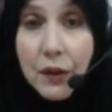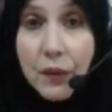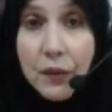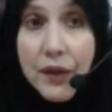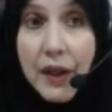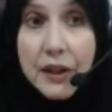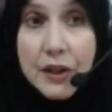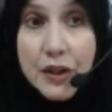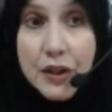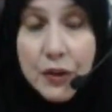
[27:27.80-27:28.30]

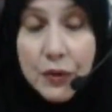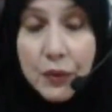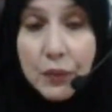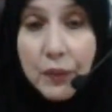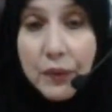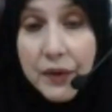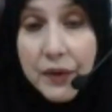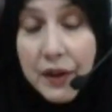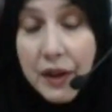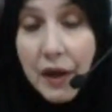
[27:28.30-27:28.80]
So
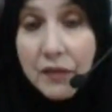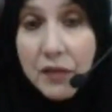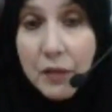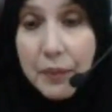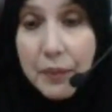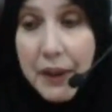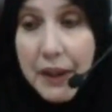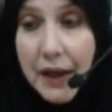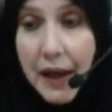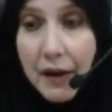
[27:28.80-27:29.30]

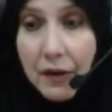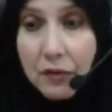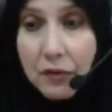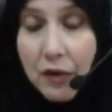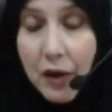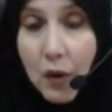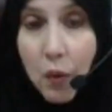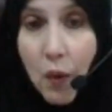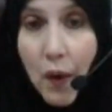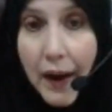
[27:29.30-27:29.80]
the
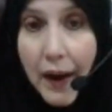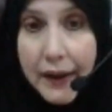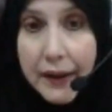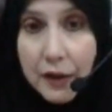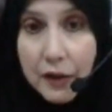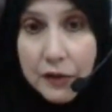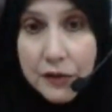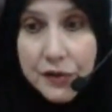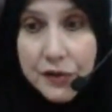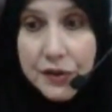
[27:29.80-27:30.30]
government now
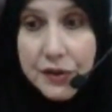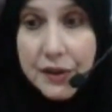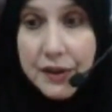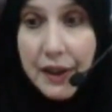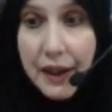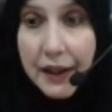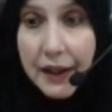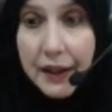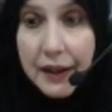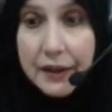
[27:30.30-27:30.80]

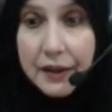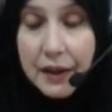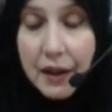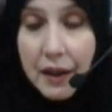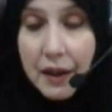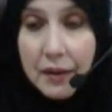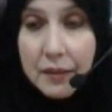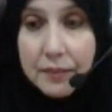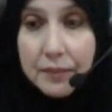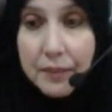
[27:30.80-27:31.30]
requires
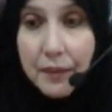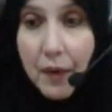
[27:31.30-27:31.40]
that